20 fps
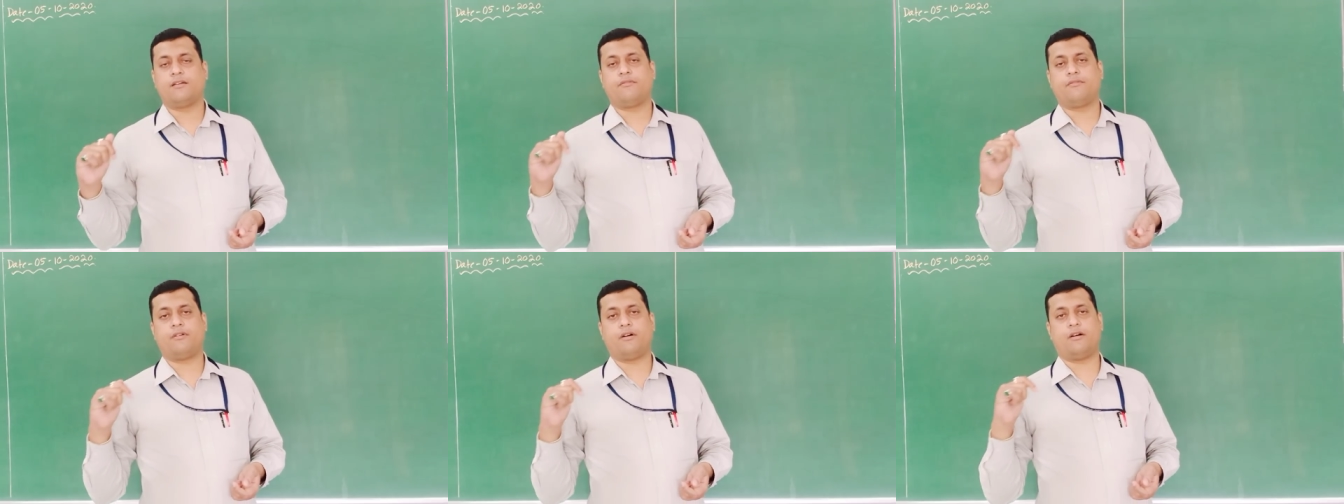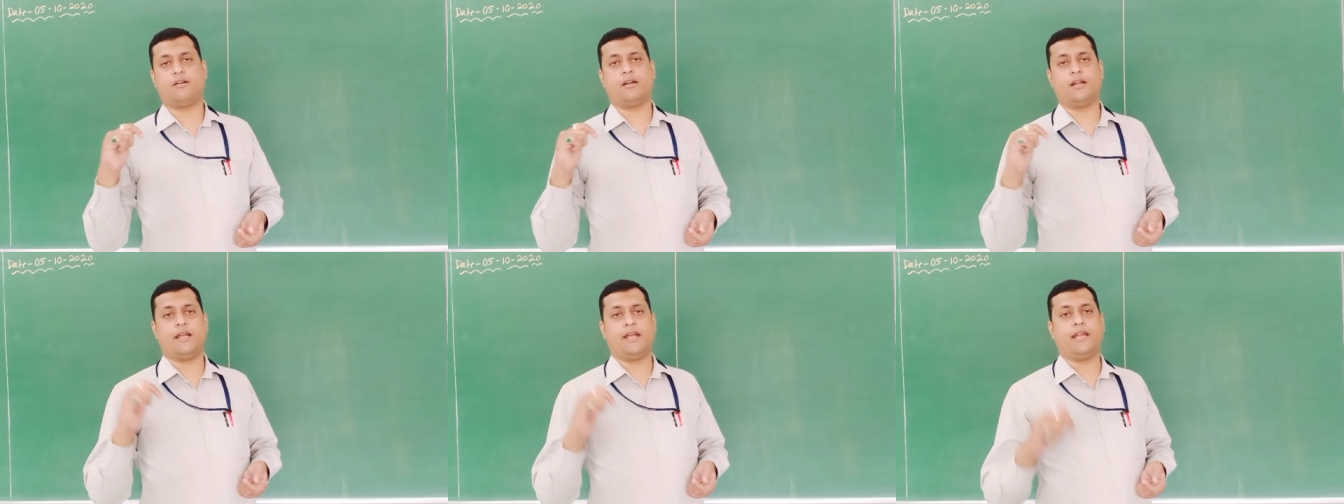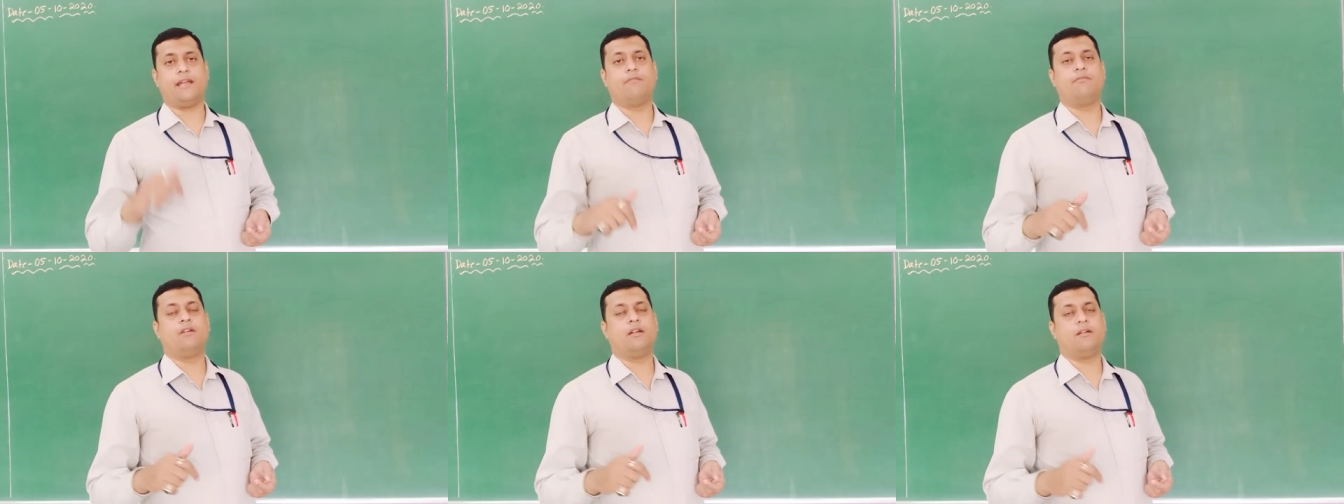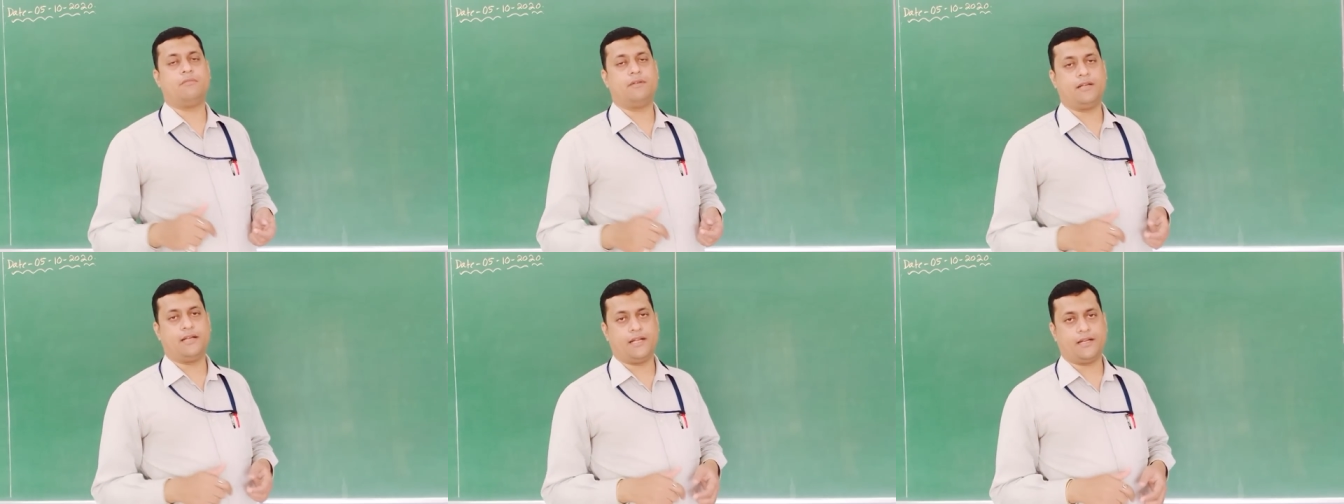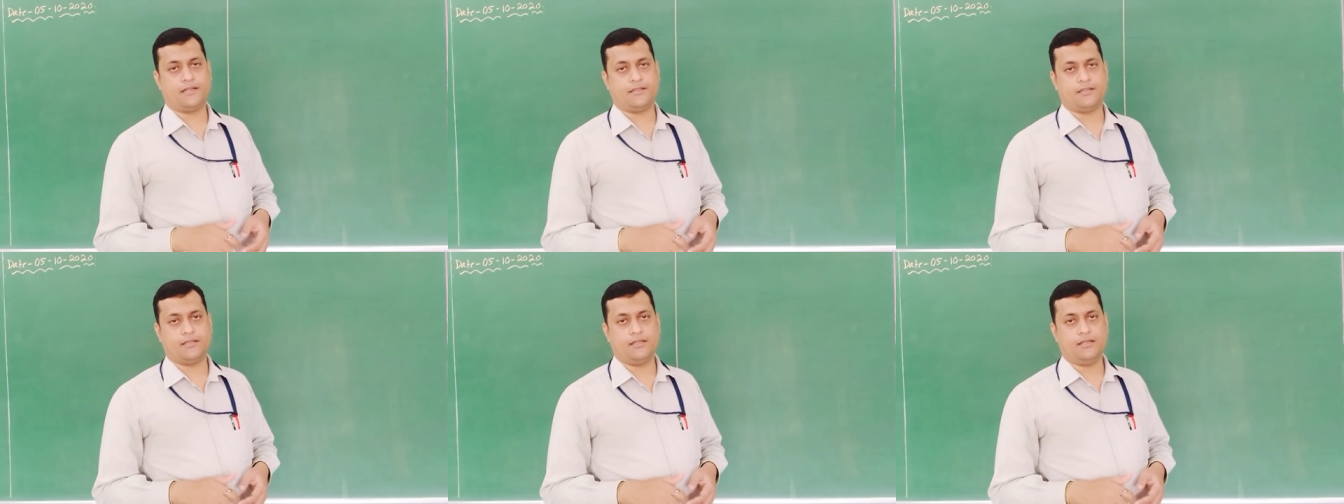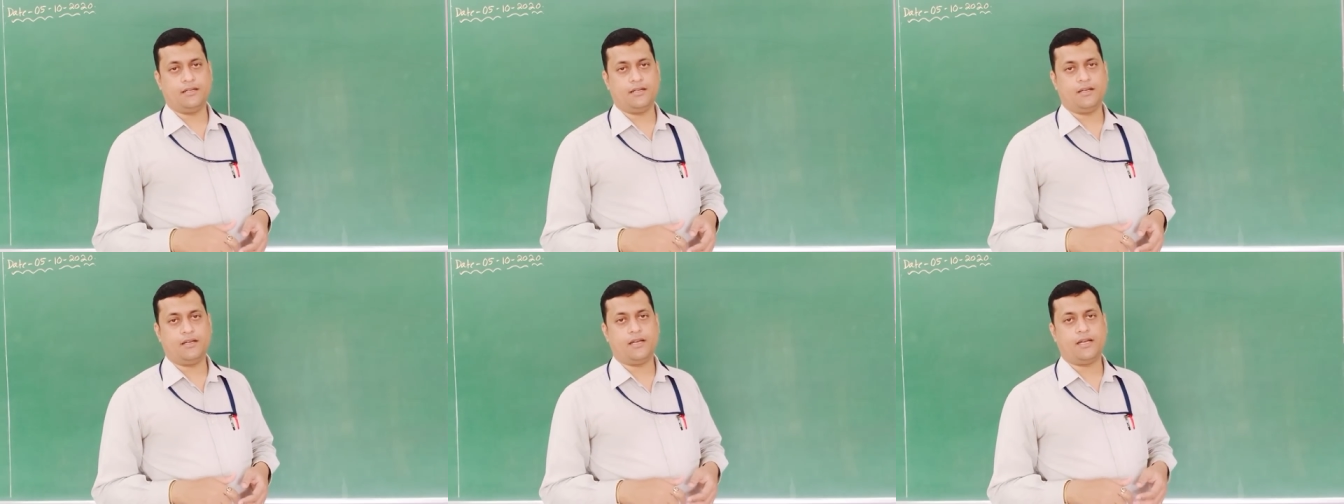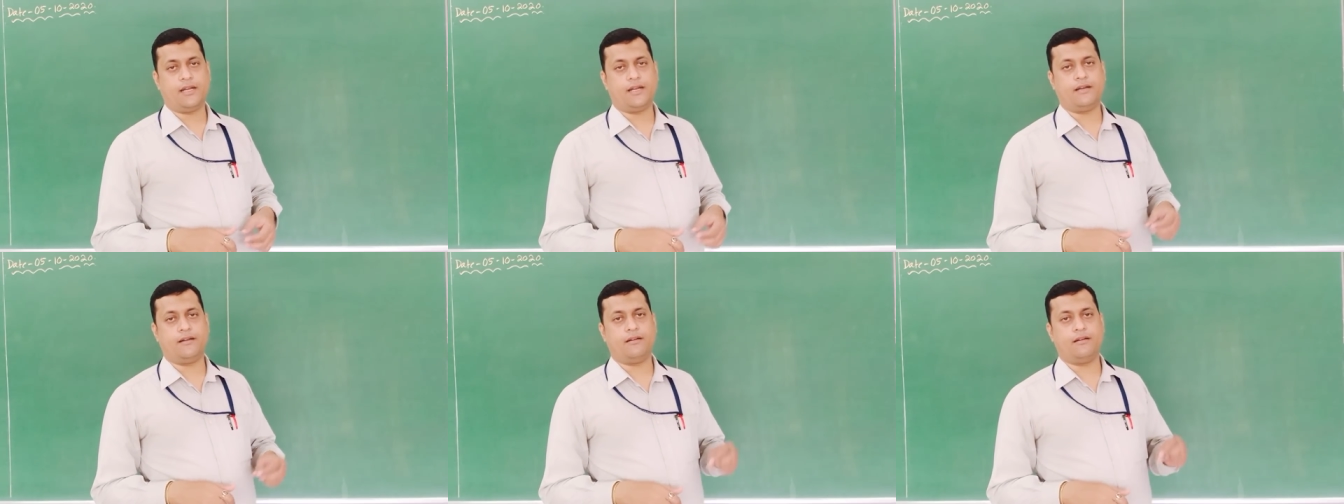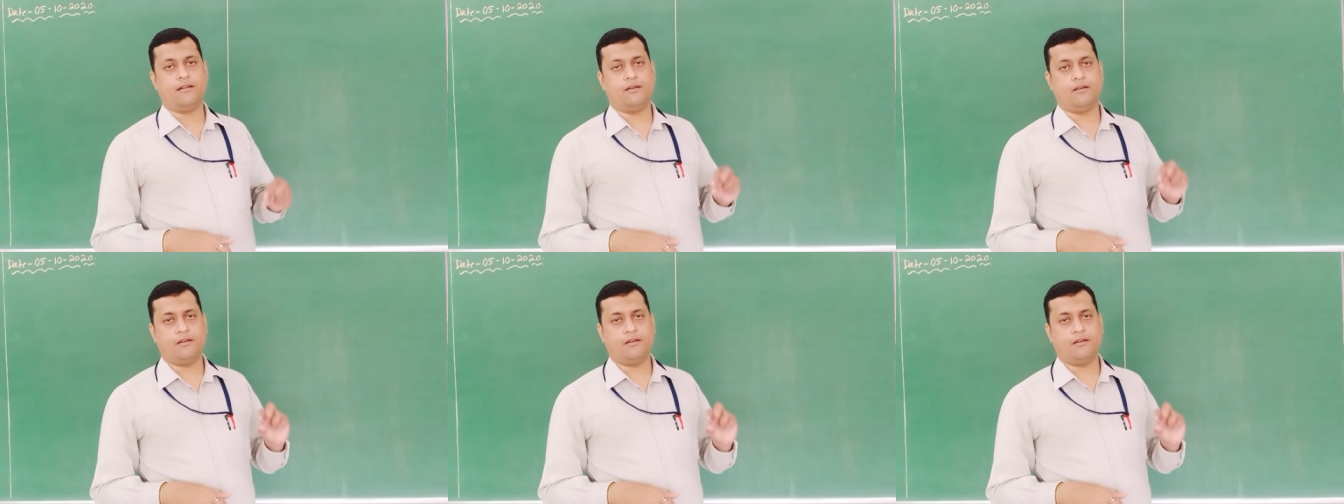for envelope detection and